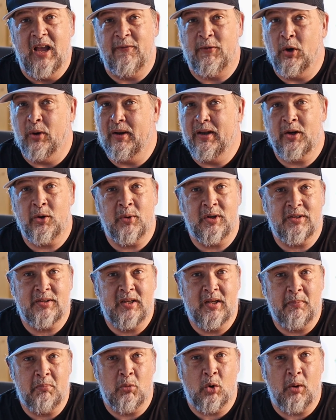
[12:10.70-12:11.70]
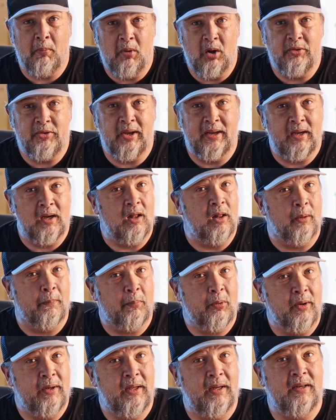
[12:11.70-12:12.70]
If you're interested in more multicolor
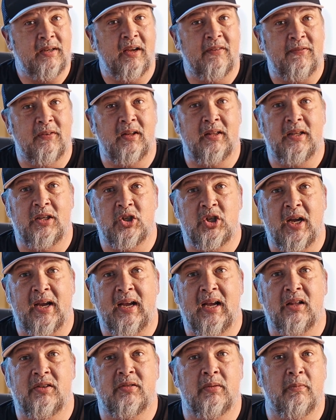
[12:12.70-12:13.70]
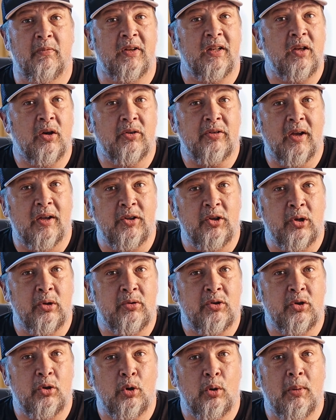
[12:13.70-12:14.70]
printing, definitely check out some videos on
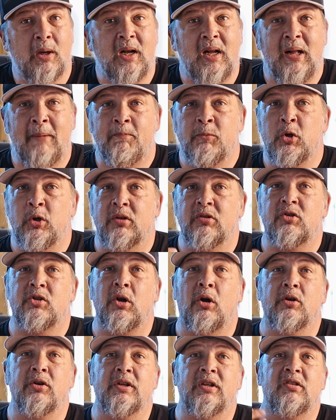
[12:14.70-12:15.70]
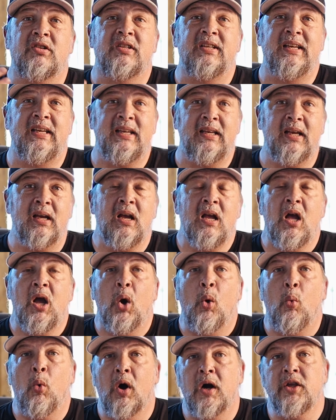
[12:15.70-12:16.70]
YouTube. You can start to see
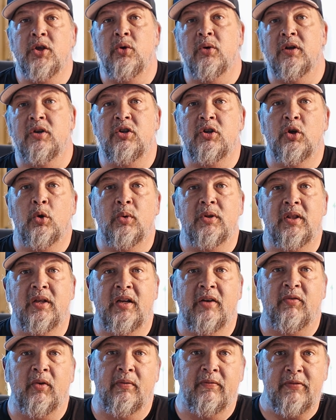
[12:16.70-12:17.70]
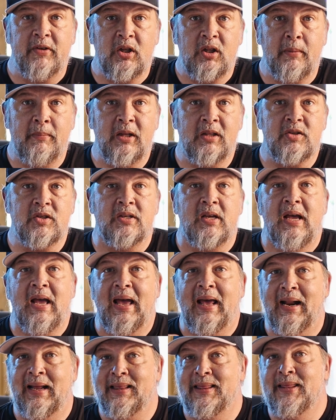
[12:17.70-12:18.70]
what you can do with the different filaments,
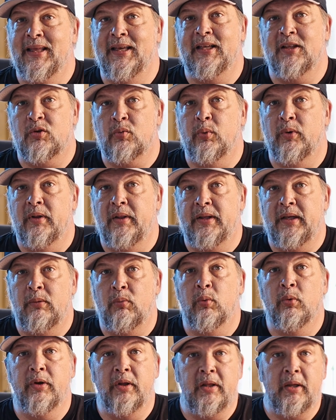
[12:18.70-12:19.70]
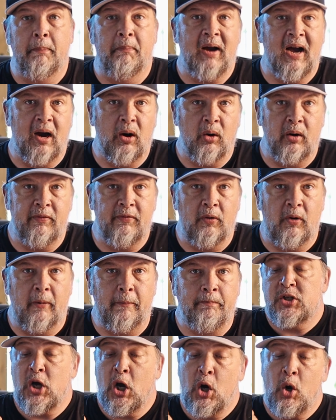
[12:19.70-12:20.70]
and I think it's really, really powerful.
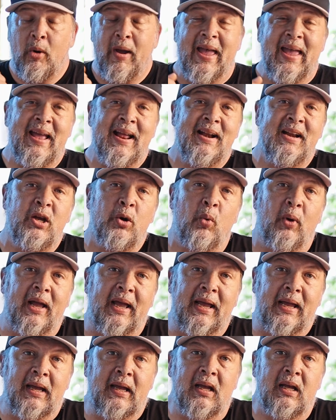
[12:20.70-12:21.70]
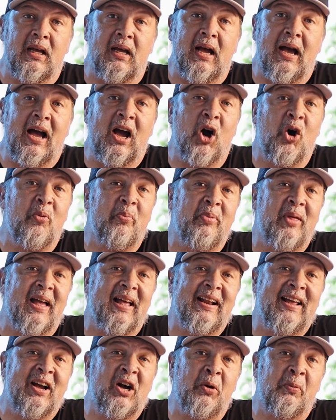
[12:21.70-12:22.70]
So anyway, I hope
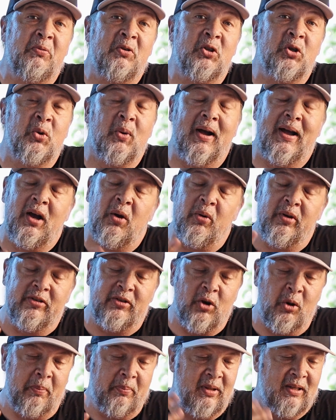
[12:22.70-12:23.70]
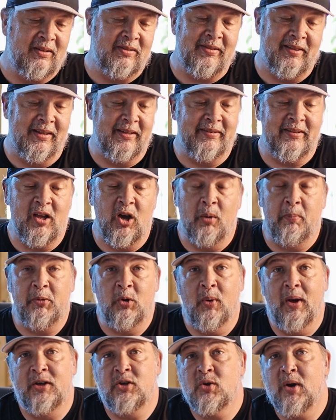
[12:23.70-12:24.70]
that helped you. I always hope these things help
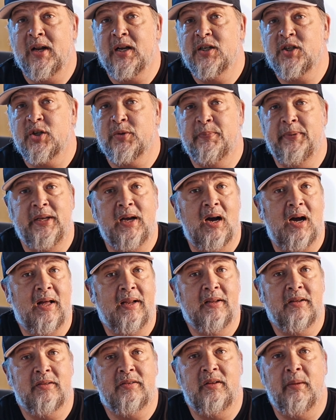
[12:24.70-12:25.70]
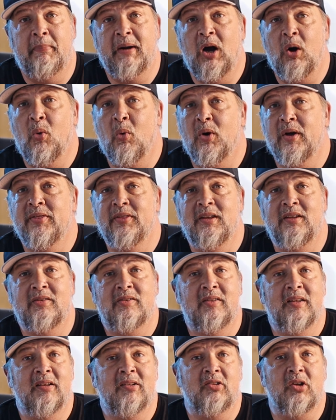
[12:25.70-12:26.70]
you. I try to just be honest about what
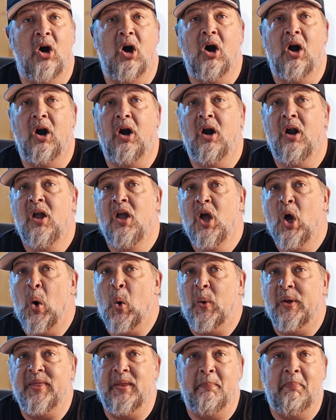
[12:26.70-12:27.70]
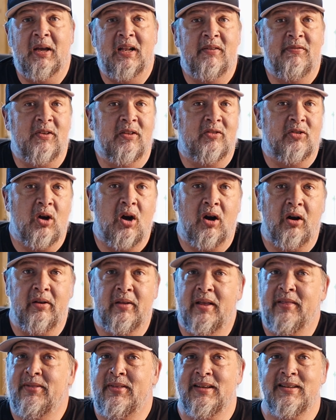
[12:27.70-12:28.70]
these things are, what the benefits are,
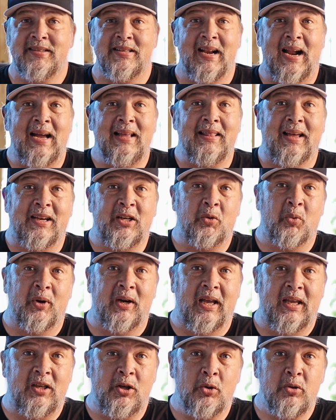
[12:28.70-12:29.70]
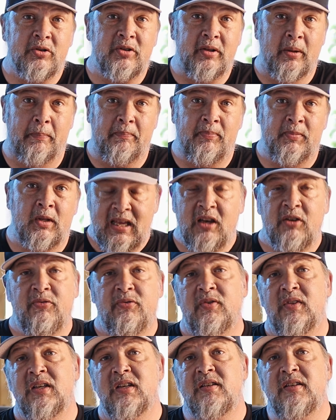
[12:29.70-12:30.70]
and things that I liked when I used them.
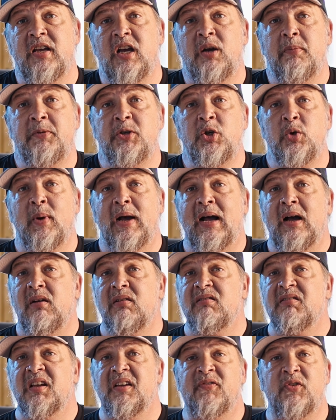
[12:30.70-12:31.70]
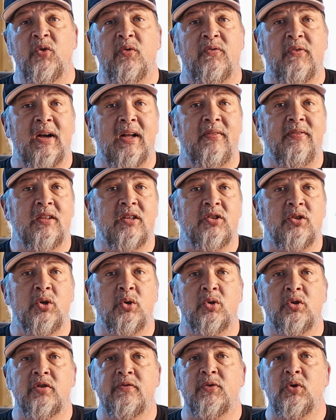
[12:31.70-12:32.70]
If this helped you out, if you found this
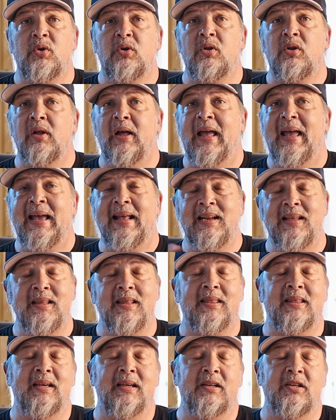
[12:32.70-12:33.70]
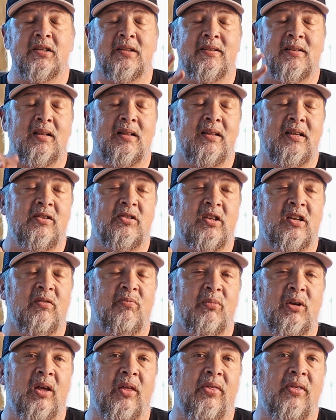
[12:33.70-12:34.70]
useful, anything, just at least
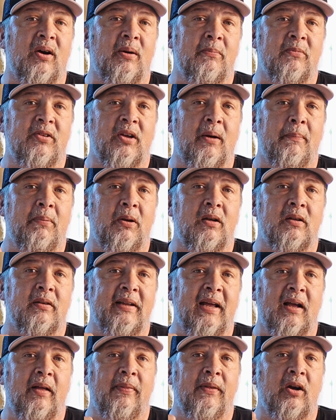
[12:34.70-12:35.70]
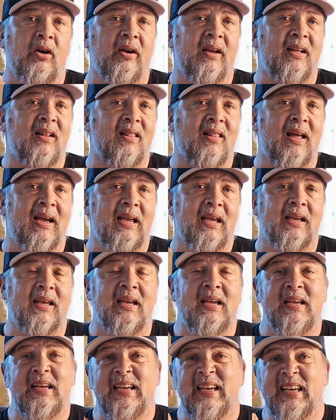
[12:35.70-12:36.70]
give me a thumbs up down there, hit like.
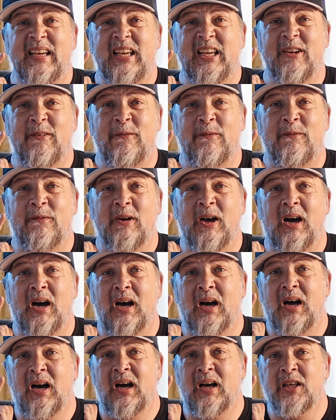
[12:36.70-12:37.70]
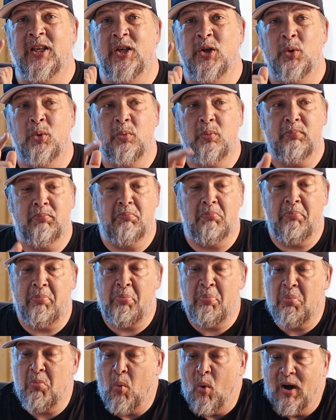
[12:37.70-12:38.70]
If uh, you
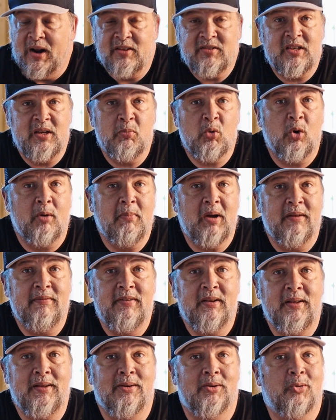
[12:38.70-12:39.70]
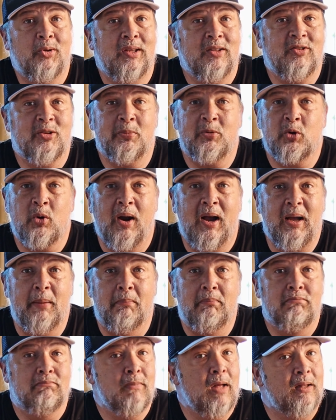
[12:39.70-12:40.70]
want to see more of my videos, hit
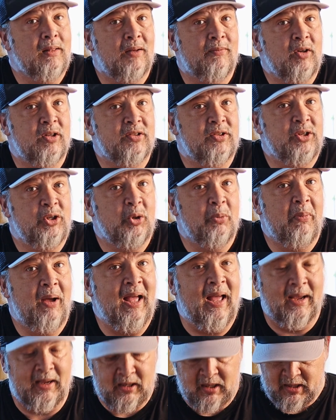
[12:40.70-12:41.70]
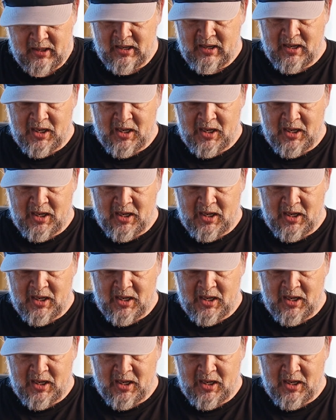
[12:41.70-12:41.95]
subscribe. I'd love to see you back.